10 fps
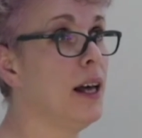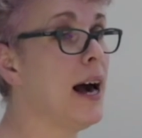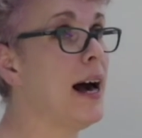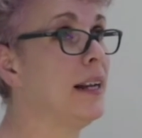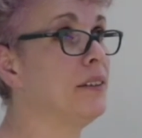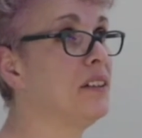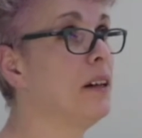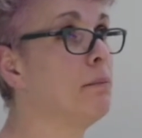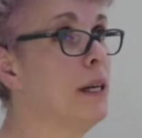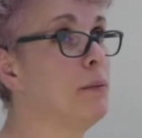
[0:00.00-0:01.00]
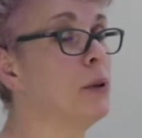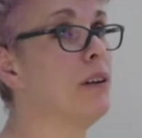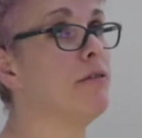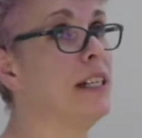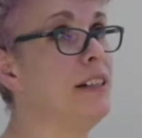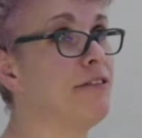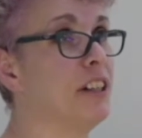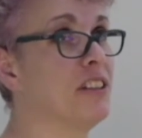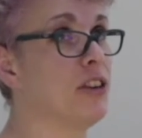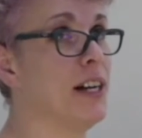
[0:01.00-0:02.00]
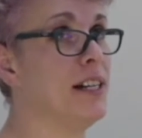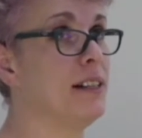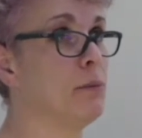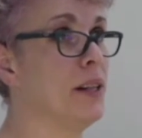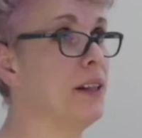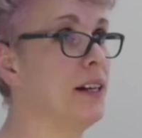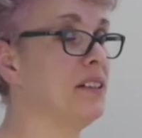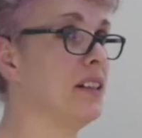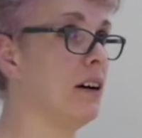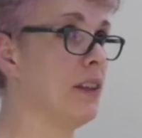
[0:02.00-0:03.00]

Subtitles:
And some people get really frustrated when they start,